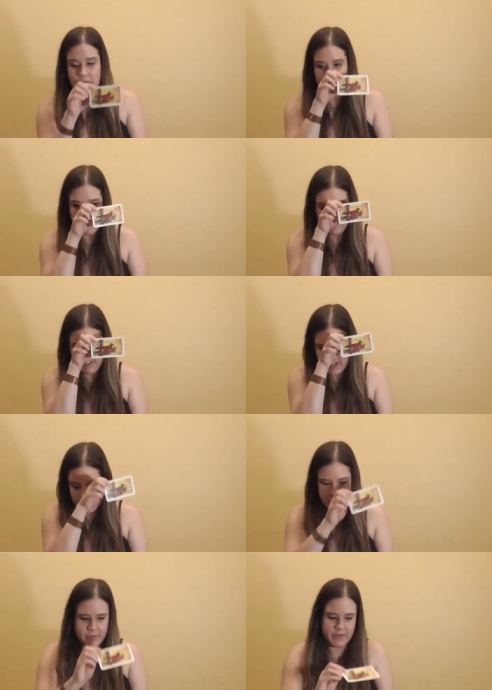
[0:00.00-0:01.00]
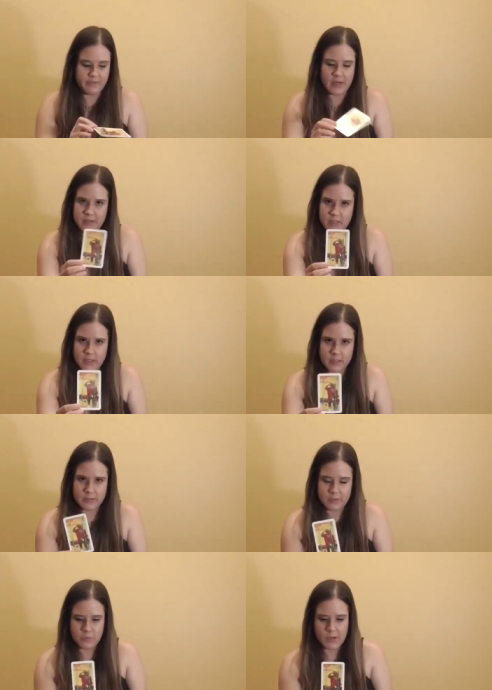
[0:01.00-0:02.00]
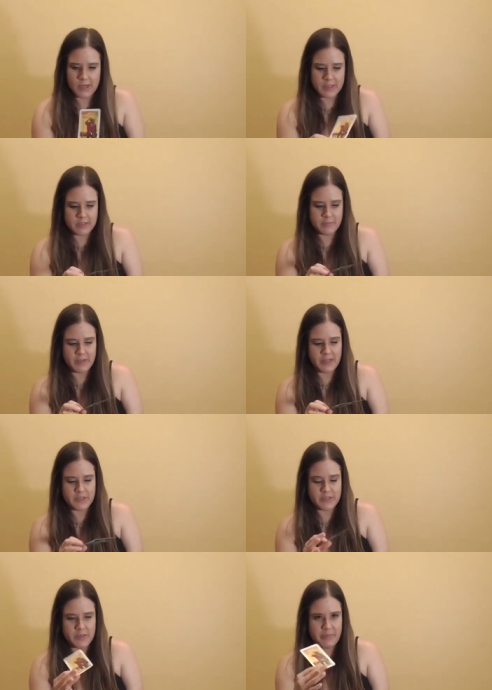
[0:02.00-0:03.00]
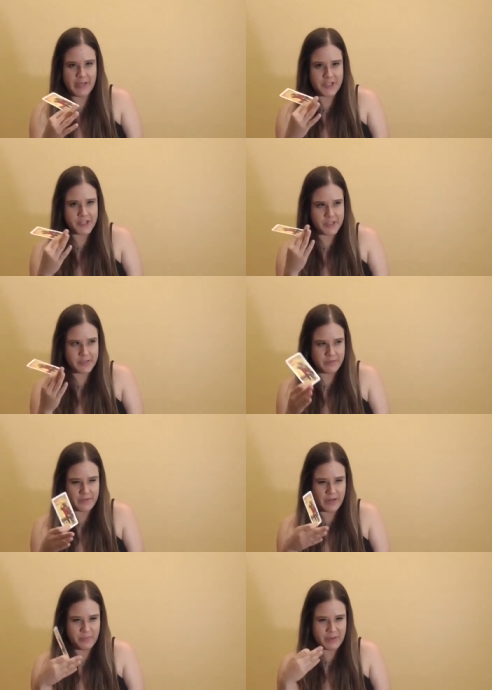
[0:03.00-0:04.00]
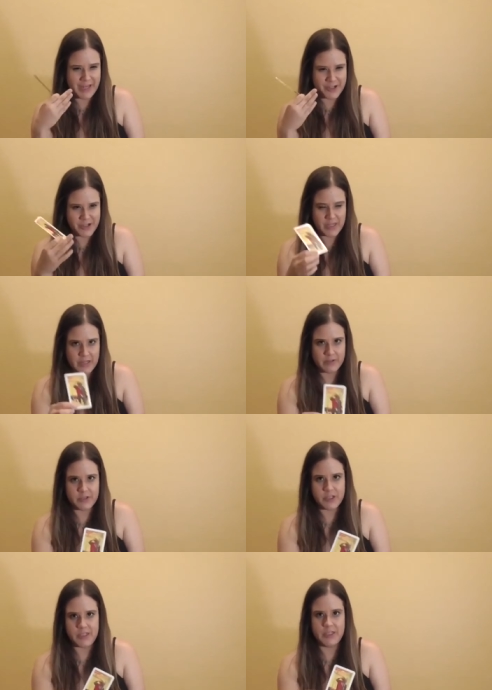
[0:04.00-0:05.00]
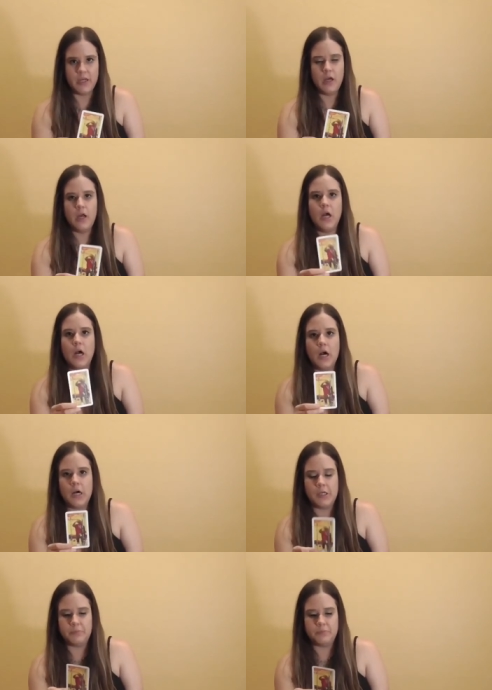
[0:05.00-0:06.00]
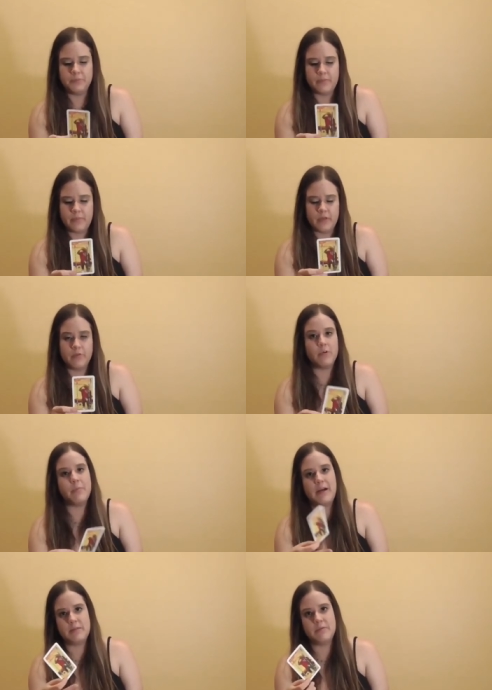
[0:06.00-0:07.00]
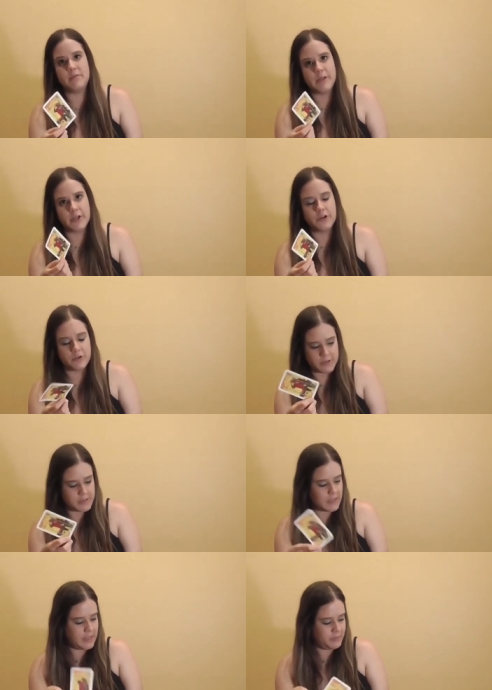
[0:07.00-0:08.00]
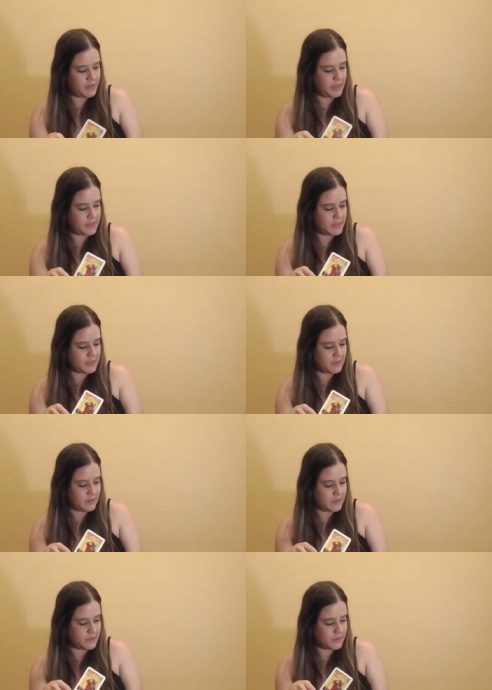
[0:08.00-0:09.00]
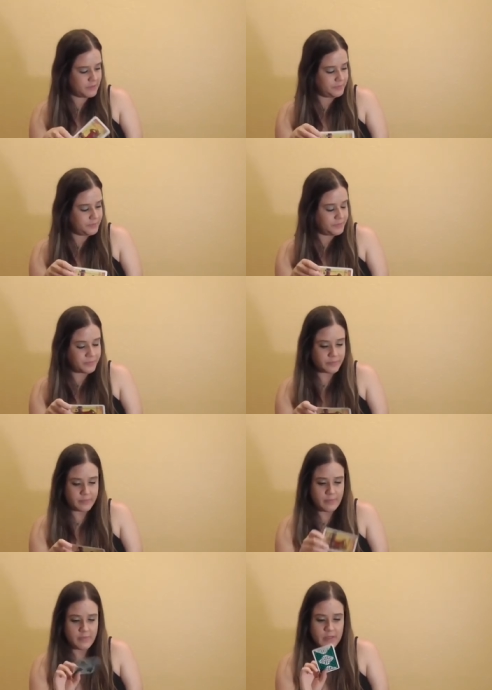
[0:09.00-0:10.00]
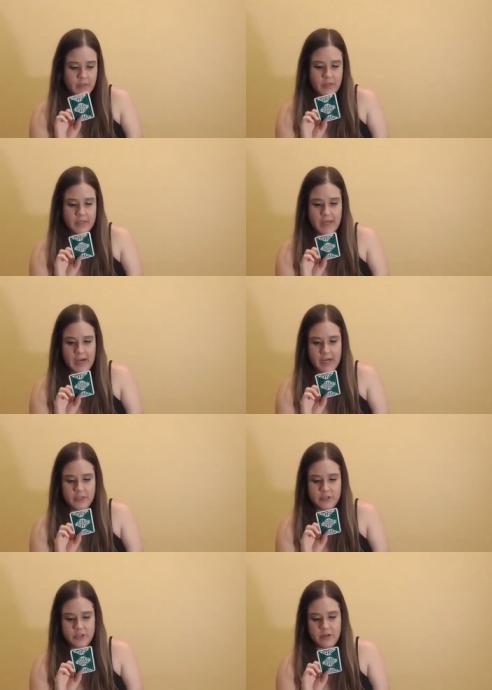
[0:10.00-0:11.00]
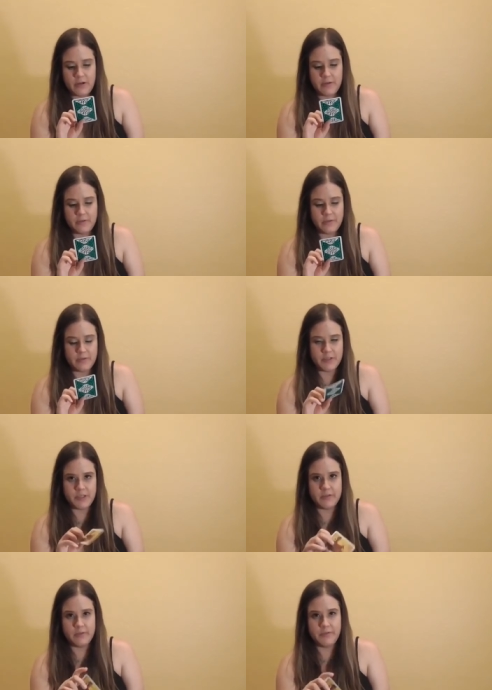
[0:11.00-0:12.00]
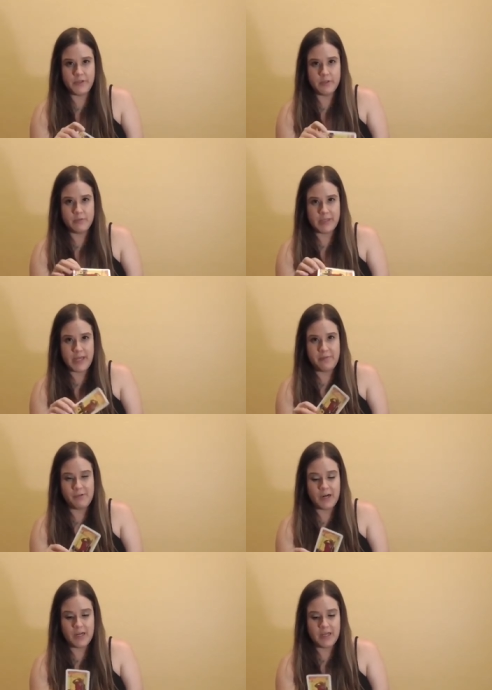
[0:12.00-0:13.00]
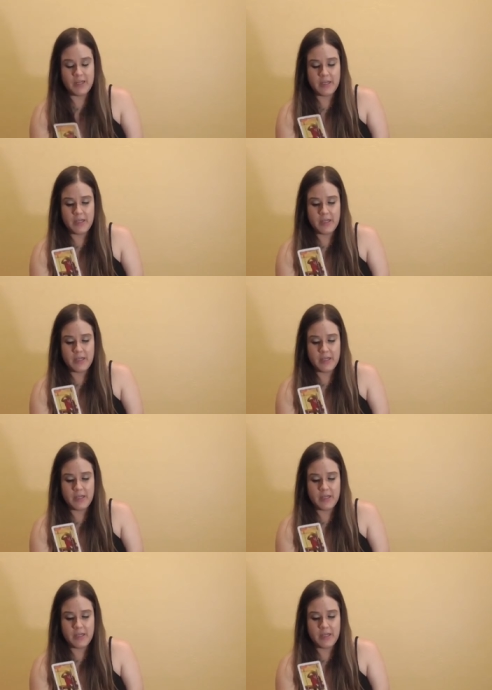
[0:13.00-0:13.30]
It could also be a fire sign because it's wands, but as just the very patient energy reminds me of like an earth sign, but not necessarily so. Yeah, so just to review what they want,